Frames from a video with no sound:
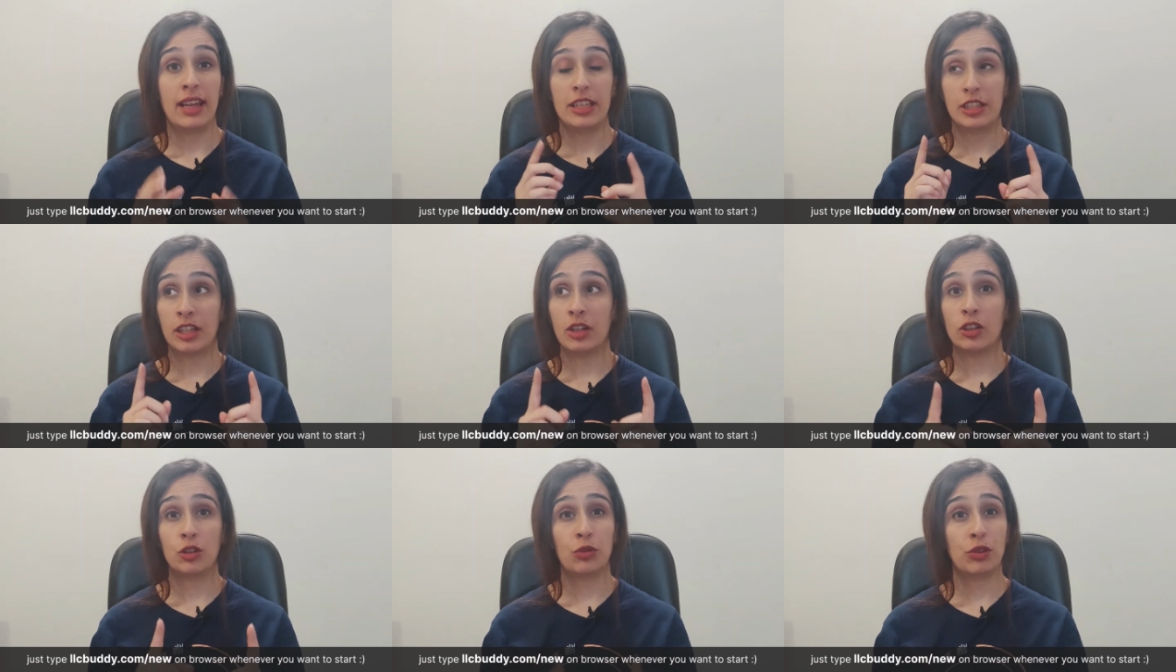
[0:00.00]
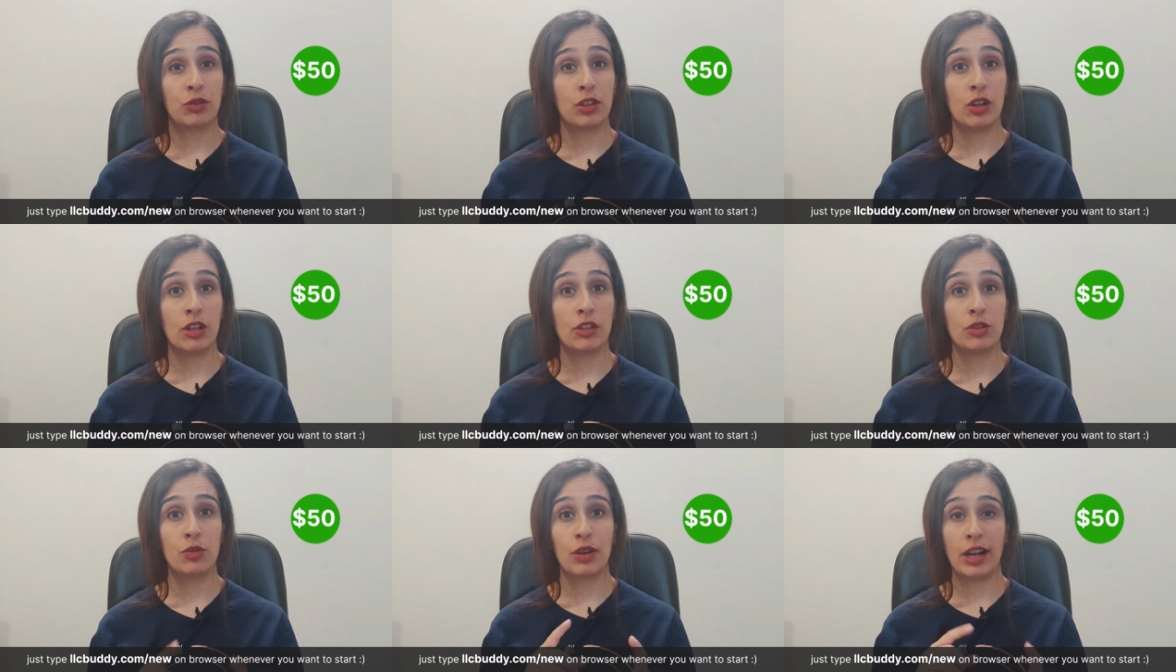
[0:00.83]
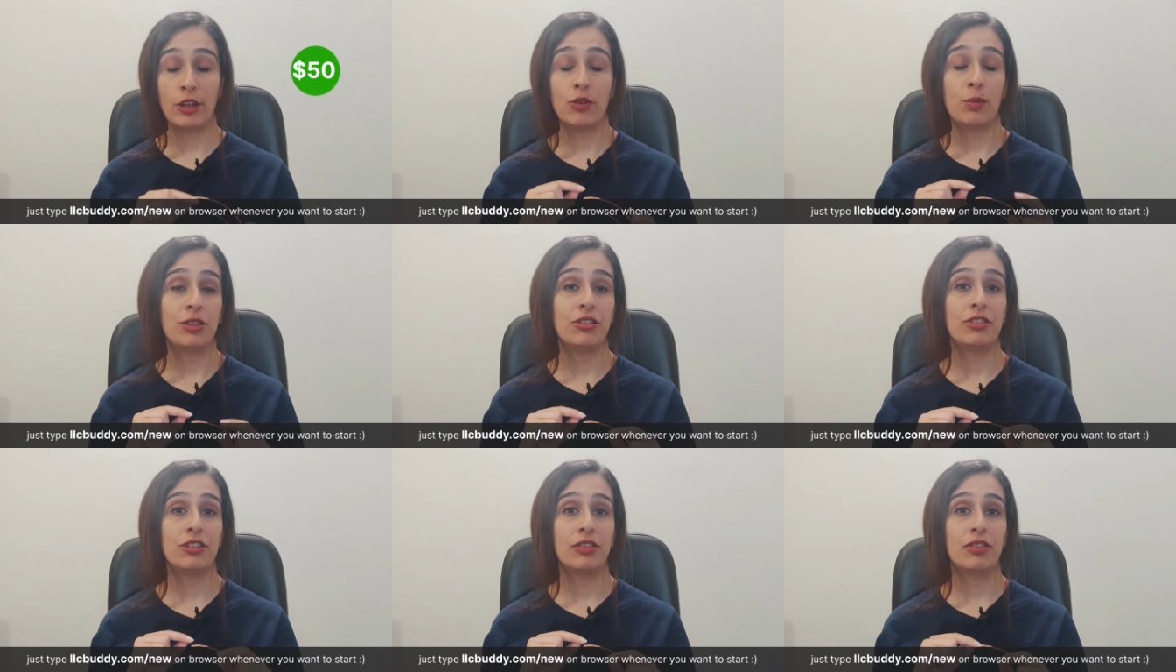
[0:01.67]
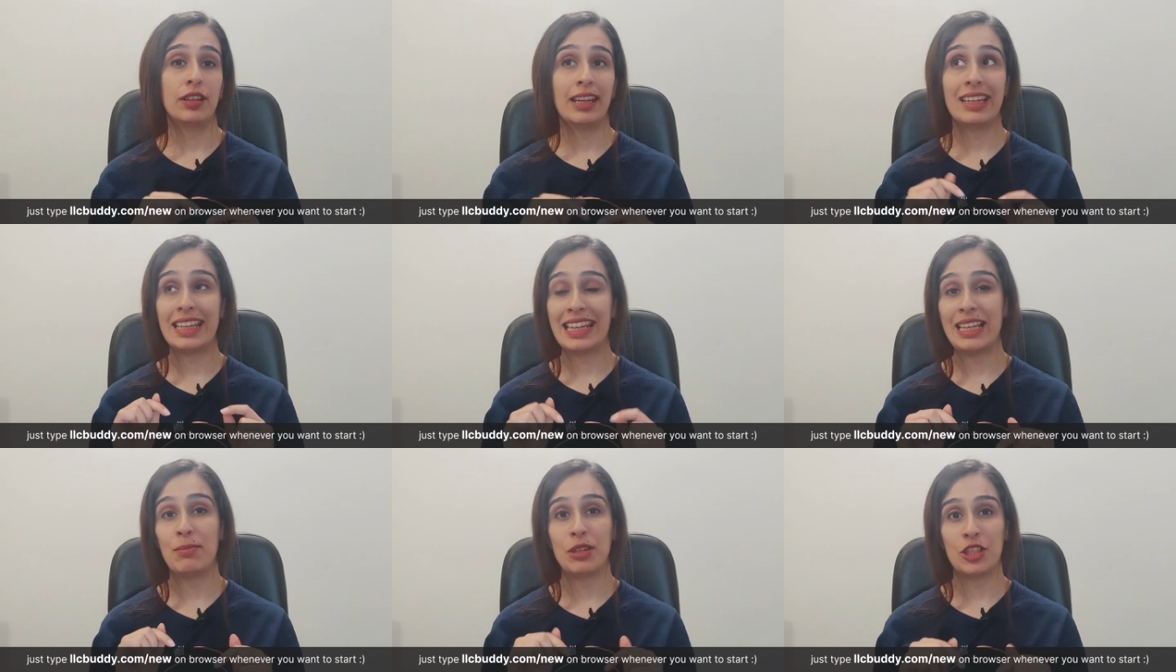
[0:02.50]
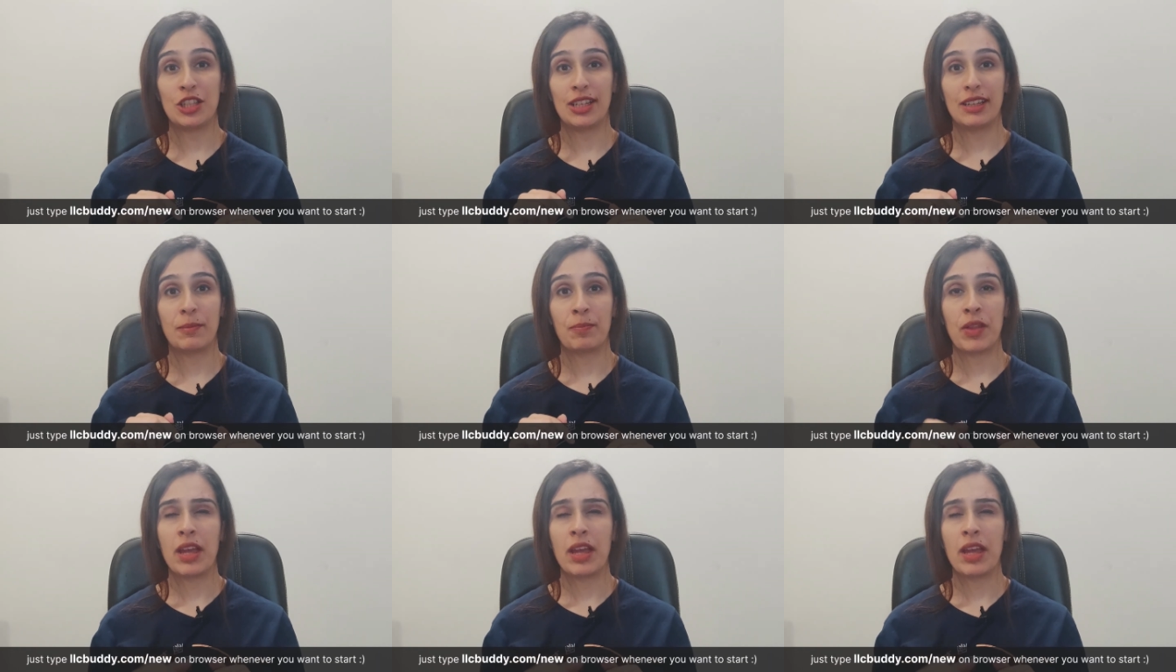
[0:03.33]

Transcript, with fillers: It's going to cost you $50 to file your formation certificate in Michigan.